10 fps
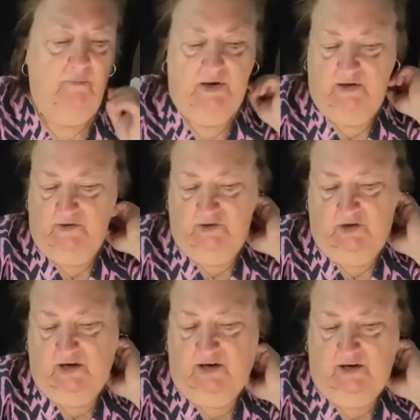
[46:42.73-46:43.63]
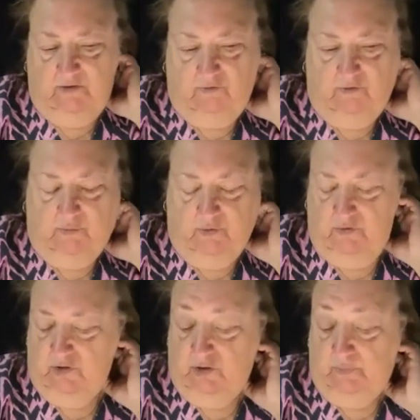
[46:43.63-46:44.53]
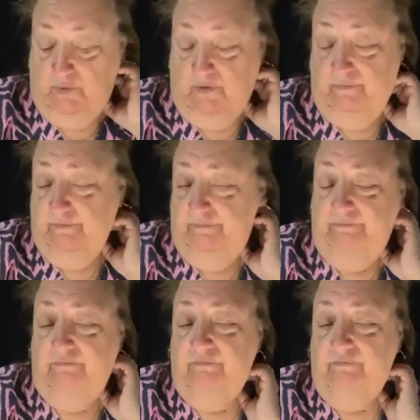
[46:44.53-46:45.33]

mad because you can't get through the porch, but